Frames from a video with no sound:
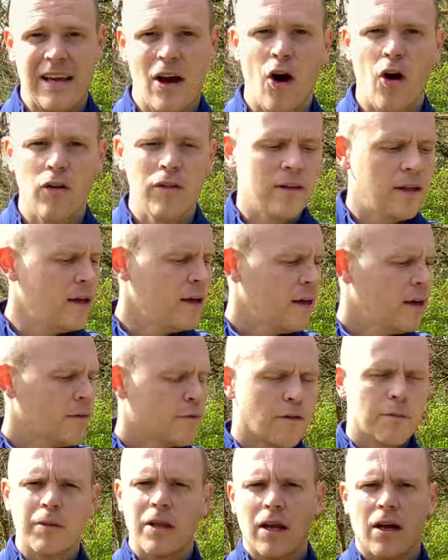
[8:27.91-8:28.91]
on
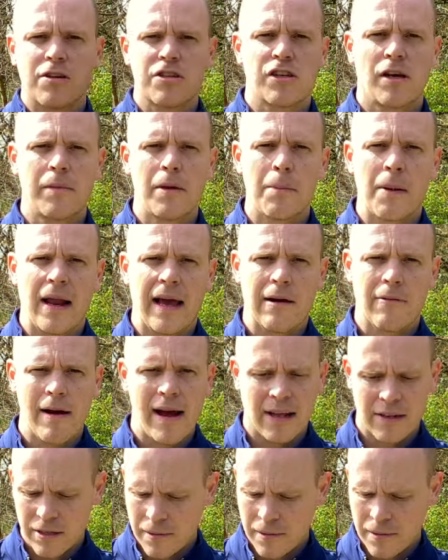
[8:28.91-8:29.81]
from the last time you play around.